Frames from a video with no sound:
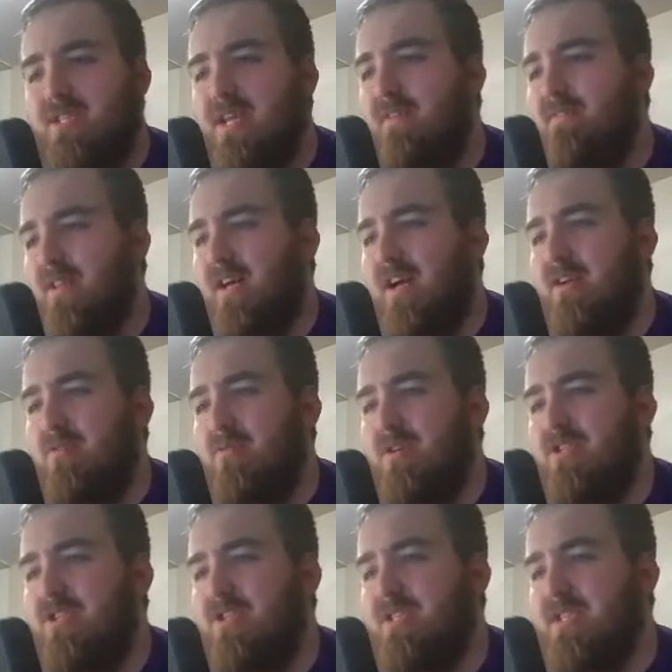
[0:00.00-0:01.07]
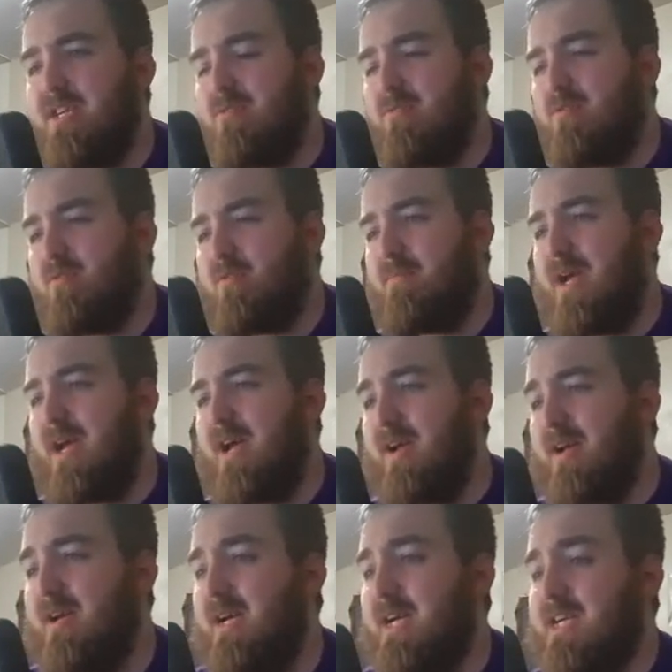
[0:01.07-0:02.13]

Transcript: They have a lot of questions at quarterback.